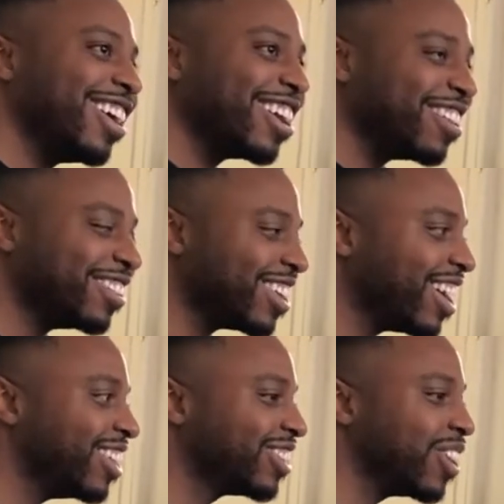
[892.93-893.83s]
You know what I'm
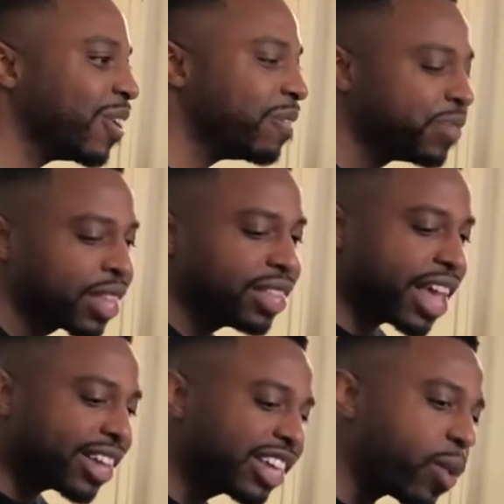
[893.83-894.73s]
saying? So
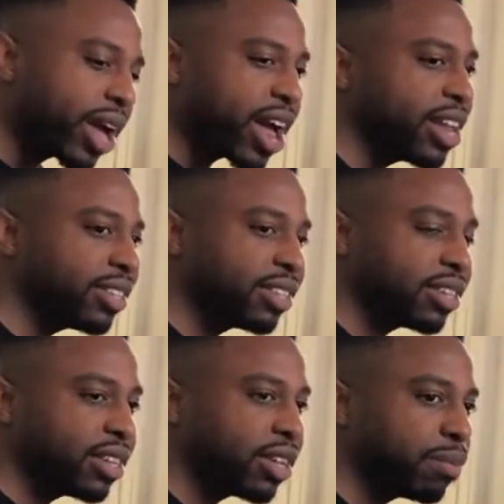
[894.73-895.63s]
that's how I got
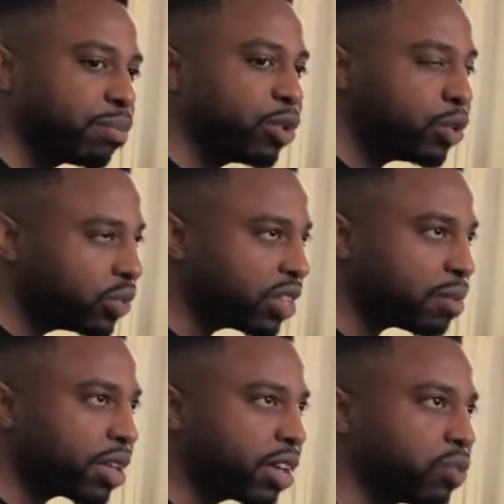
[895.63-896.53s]
into
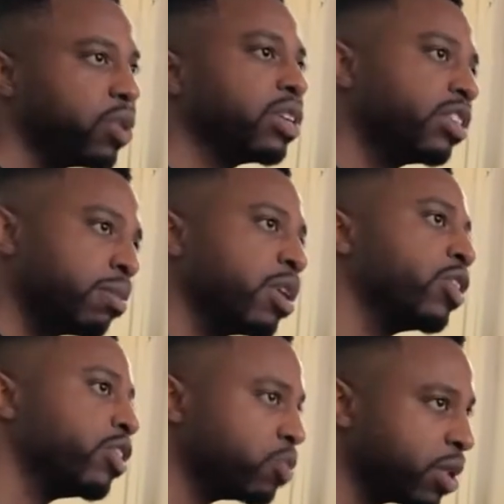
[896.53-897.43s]
producing, because Rick took me
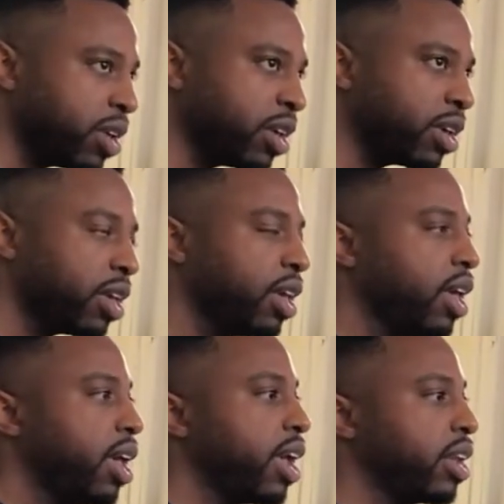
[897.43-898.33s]
under his wing.
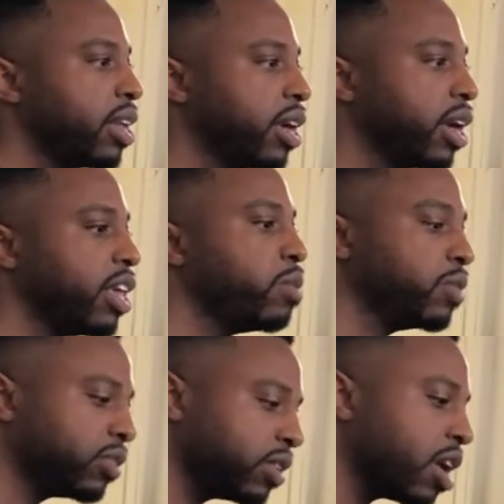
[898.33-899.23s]
And he
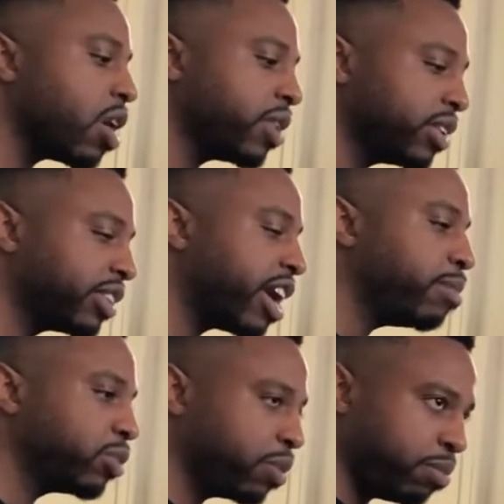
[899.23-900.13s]
was already
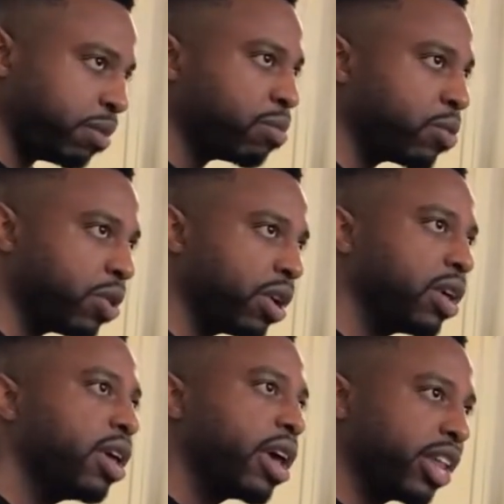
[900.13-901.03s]
established with Big Boy
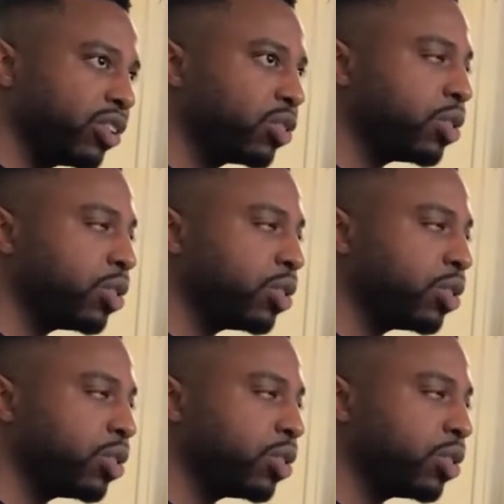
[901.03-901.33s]
at the